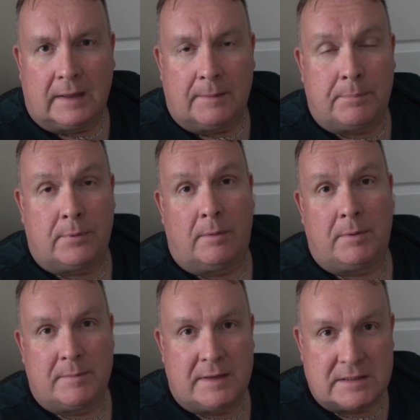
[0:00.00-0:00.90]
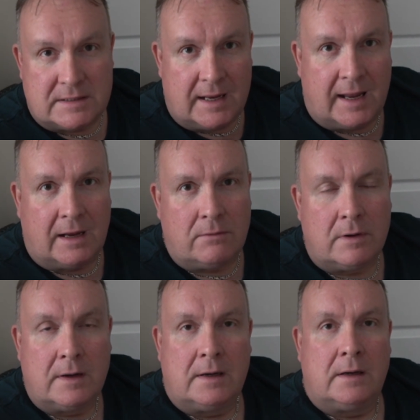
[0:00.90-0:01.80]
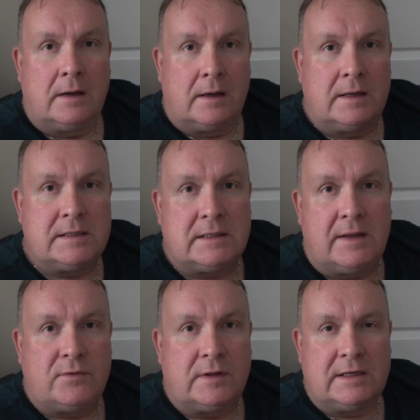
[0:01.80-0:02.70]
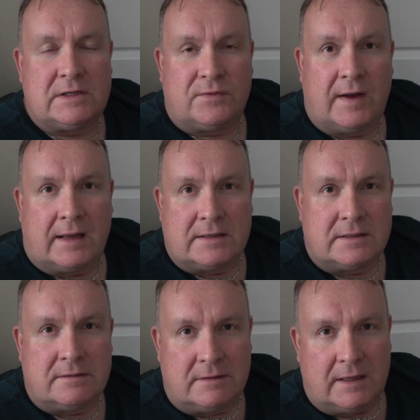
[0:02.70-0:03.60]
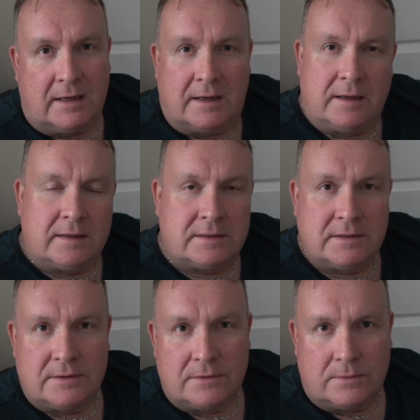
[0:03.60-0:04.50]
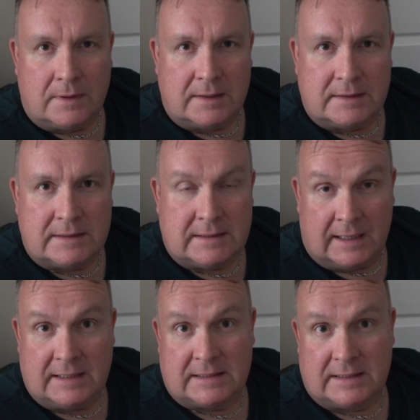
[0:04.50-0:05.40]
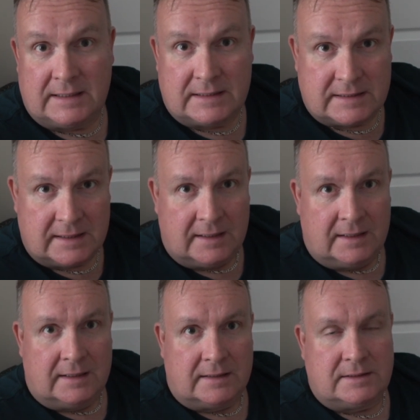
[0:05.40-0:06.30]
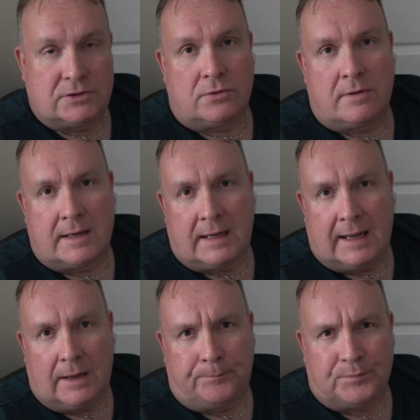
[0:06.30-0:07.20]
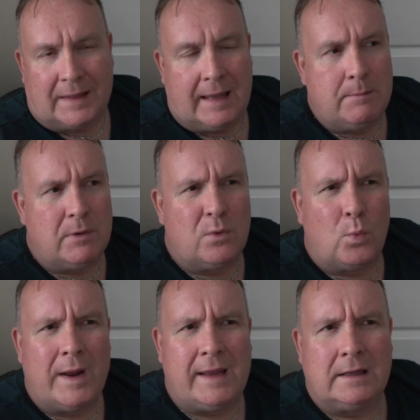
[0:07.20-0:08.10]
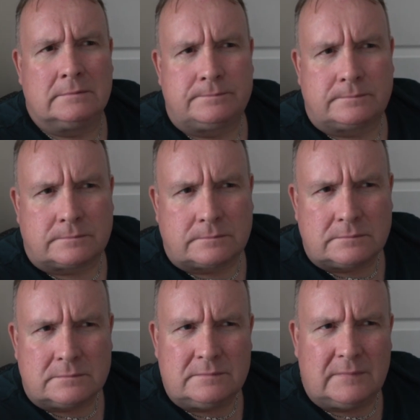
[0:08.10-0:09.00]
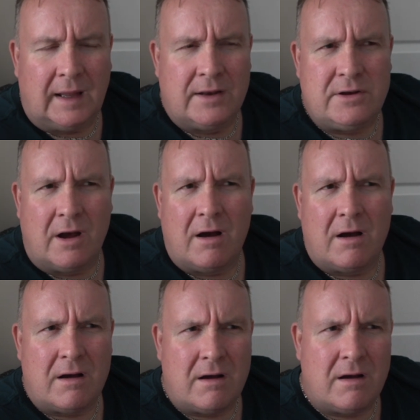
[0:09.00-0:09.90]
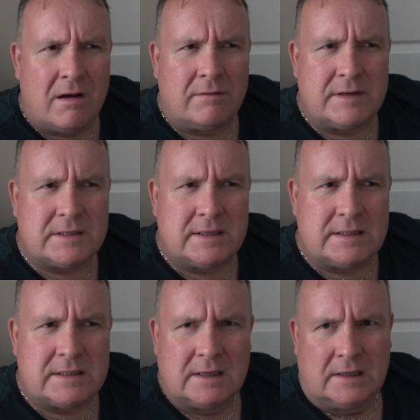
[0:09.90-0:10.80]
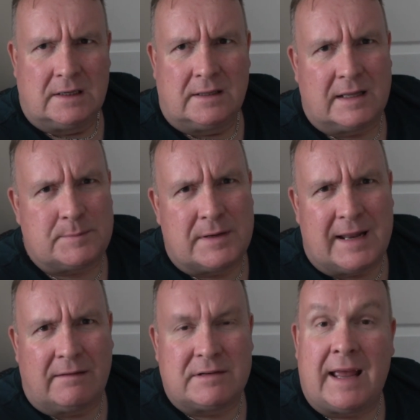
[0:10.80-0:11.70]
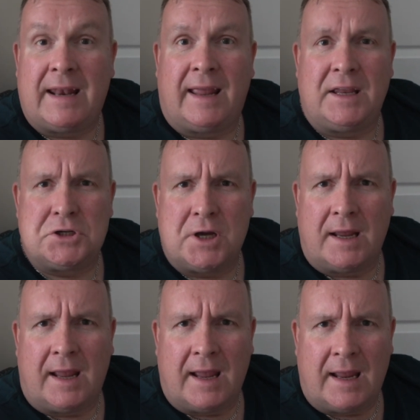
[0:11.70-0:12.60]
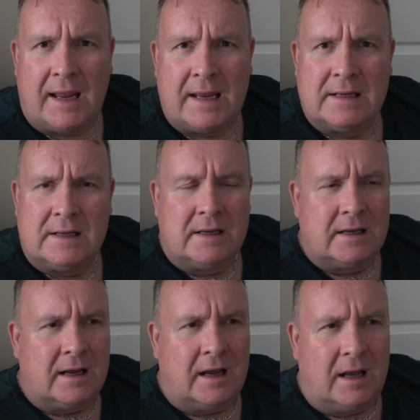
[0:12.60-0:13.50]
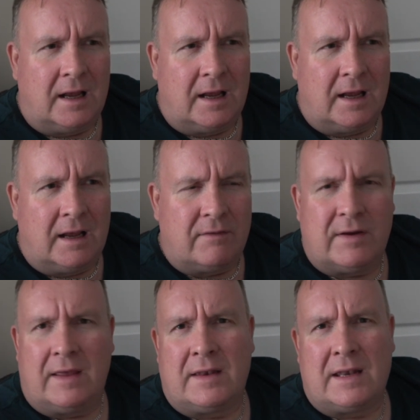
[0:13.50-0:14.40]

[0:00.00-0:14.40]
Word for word: Uh, problem is now uh, it's left to this fat dude here to uh, to test this this tricam. Came with a wing, a Nahar is it? That's pronounced N A J A. Uh, I forget the